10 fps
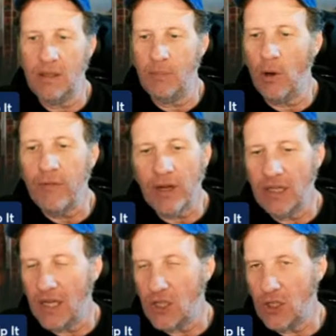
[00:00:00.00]
perfect
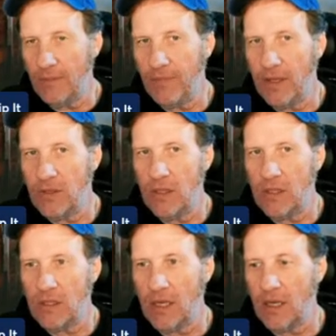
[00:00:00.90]
condition into
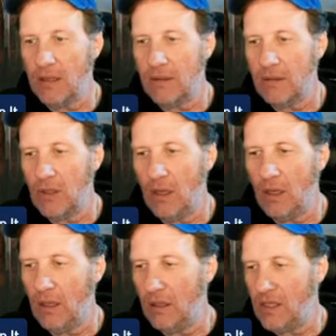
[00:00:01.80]
this like
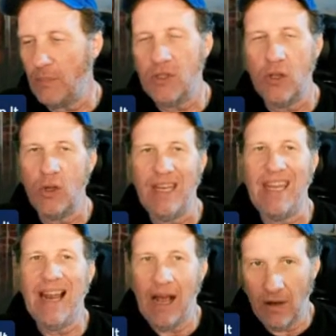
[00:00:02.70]
uh, dumpster you could
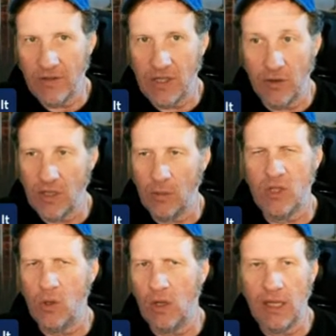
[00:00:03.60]
eat out of. Seriously, it was
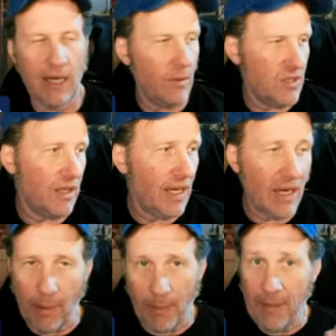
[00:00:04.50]
so clean. There was nothing in
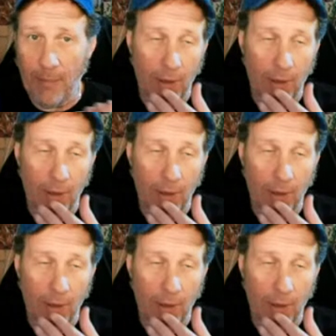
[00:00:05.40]
it but paper.